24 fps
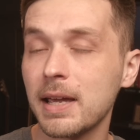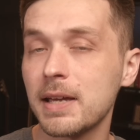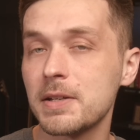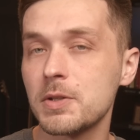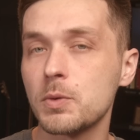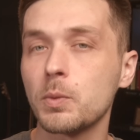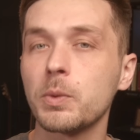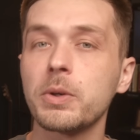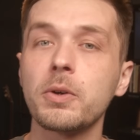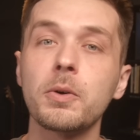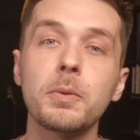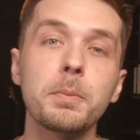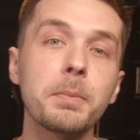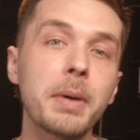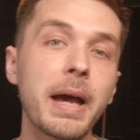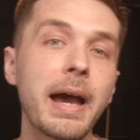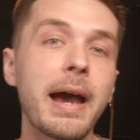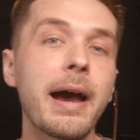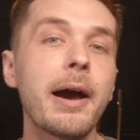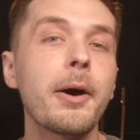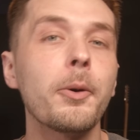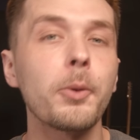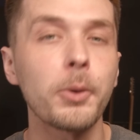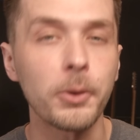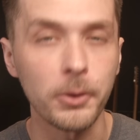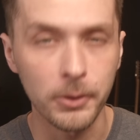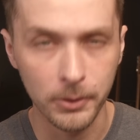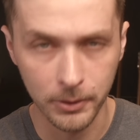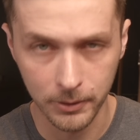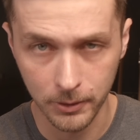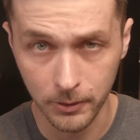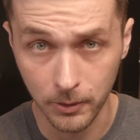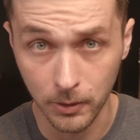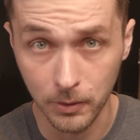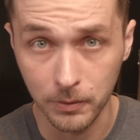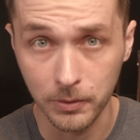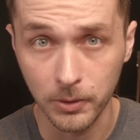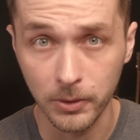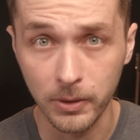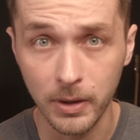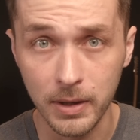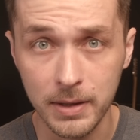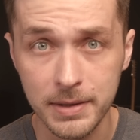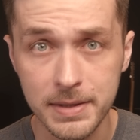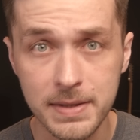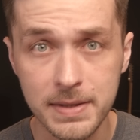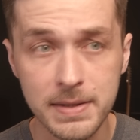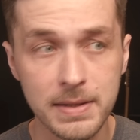has real power
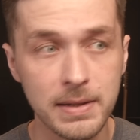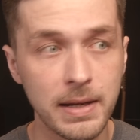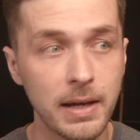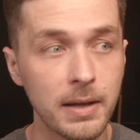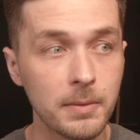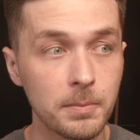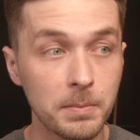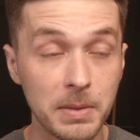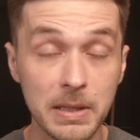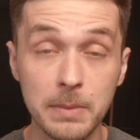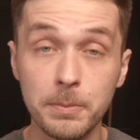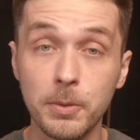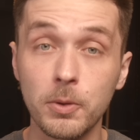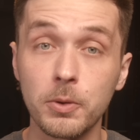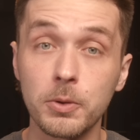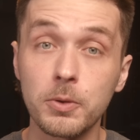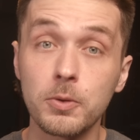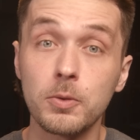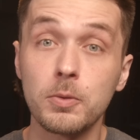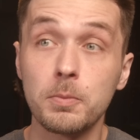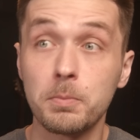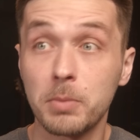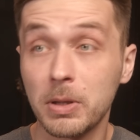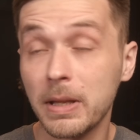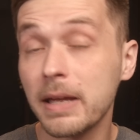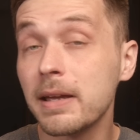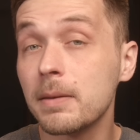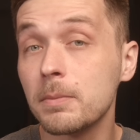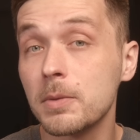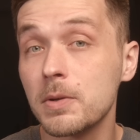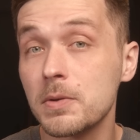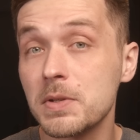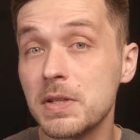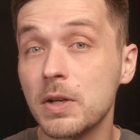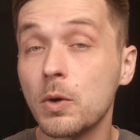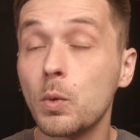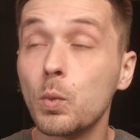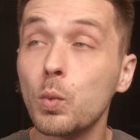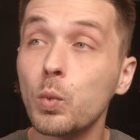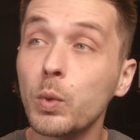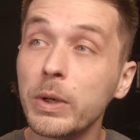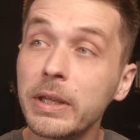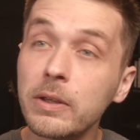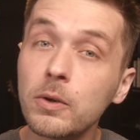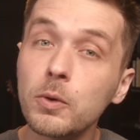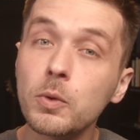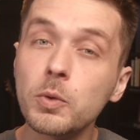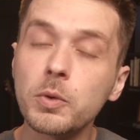over us, and people who play music
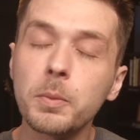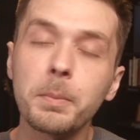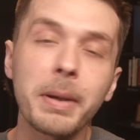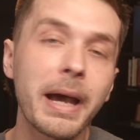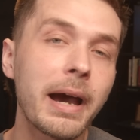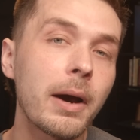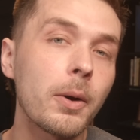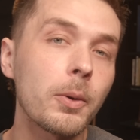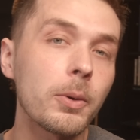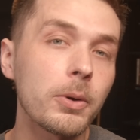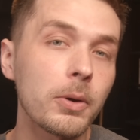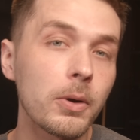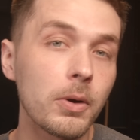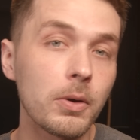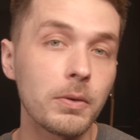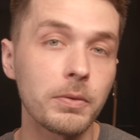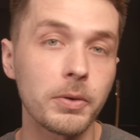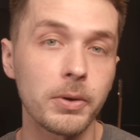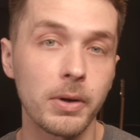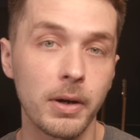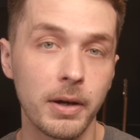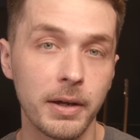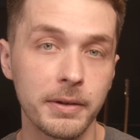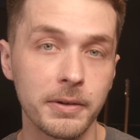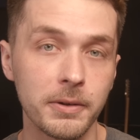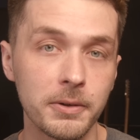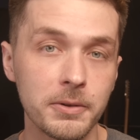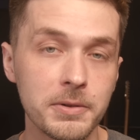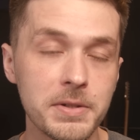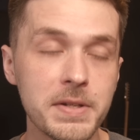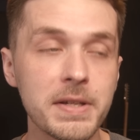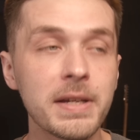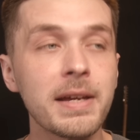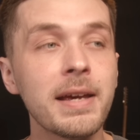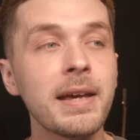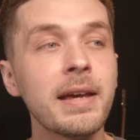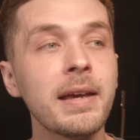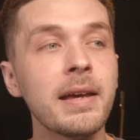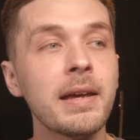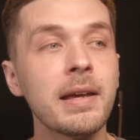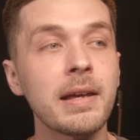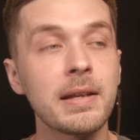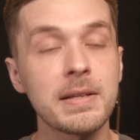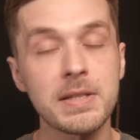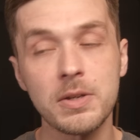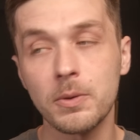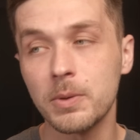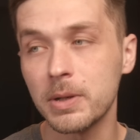wield power over others.
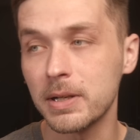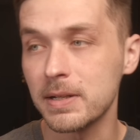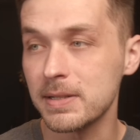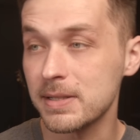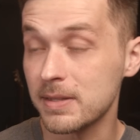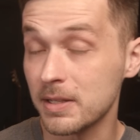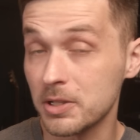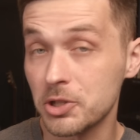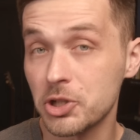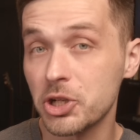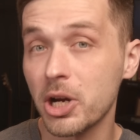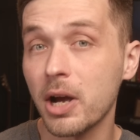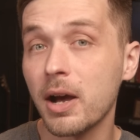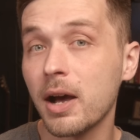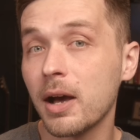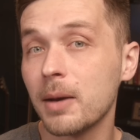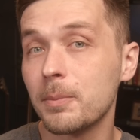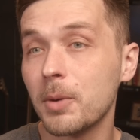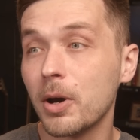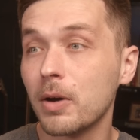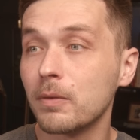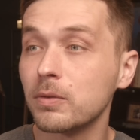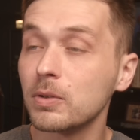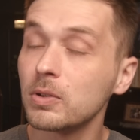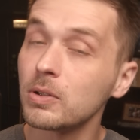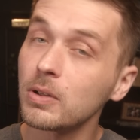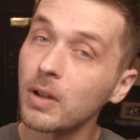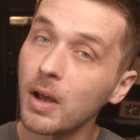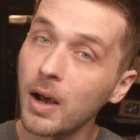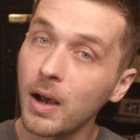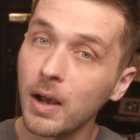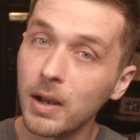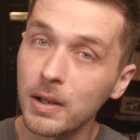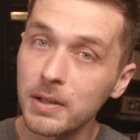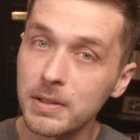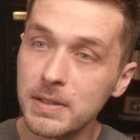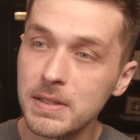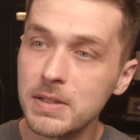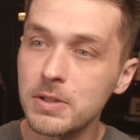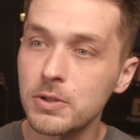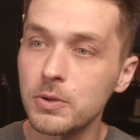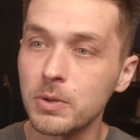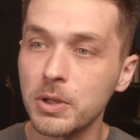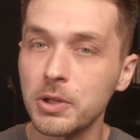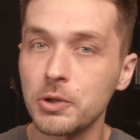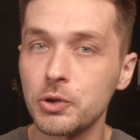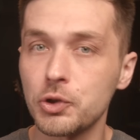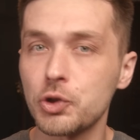And so it is the job of laws
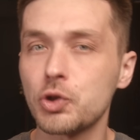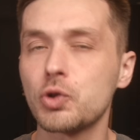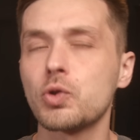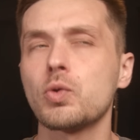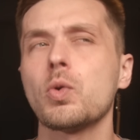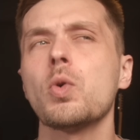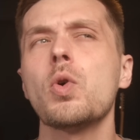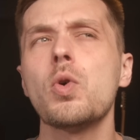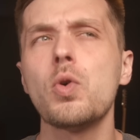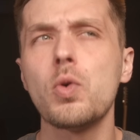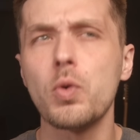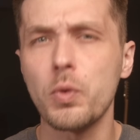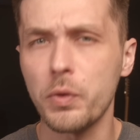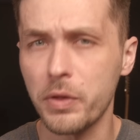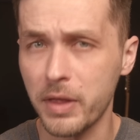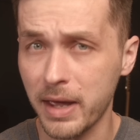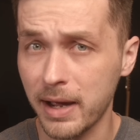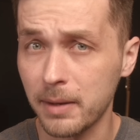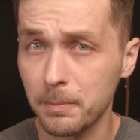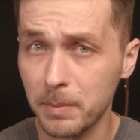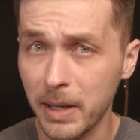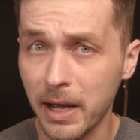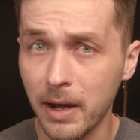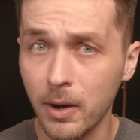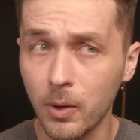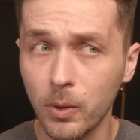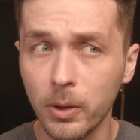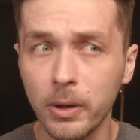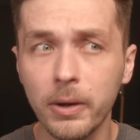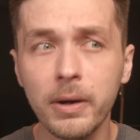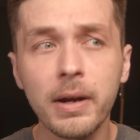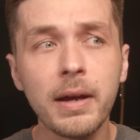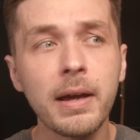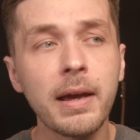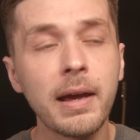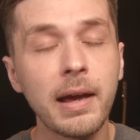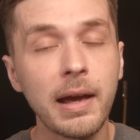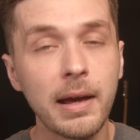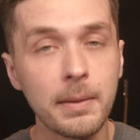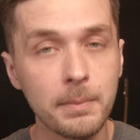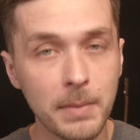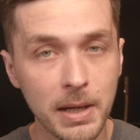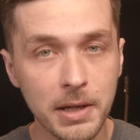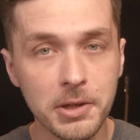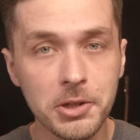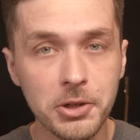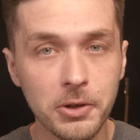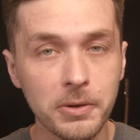to control that power and
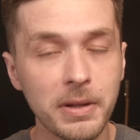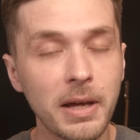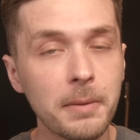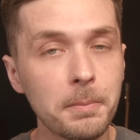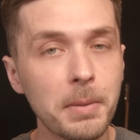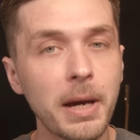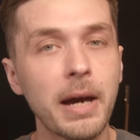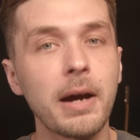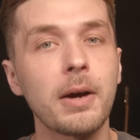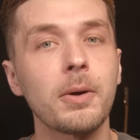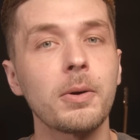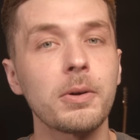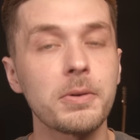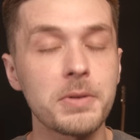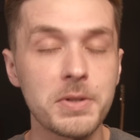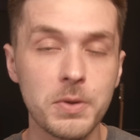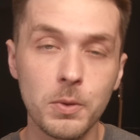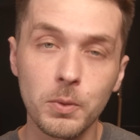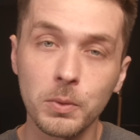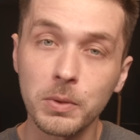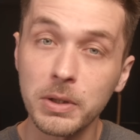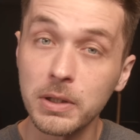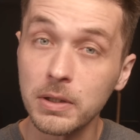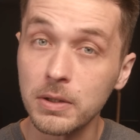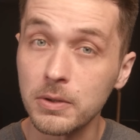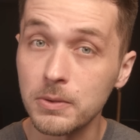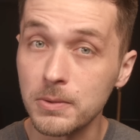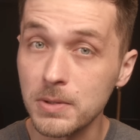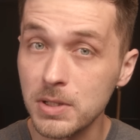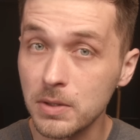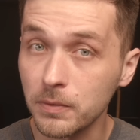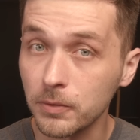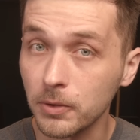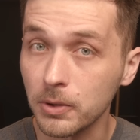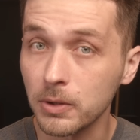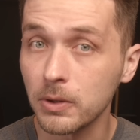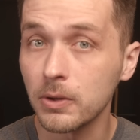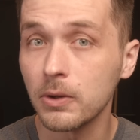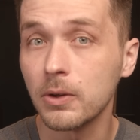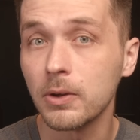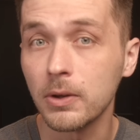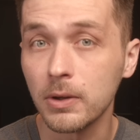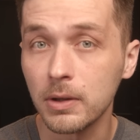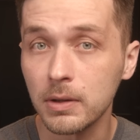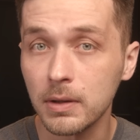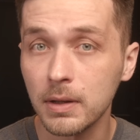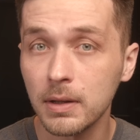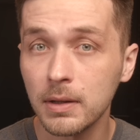make sure that power is only used for
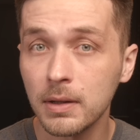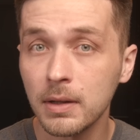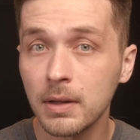good.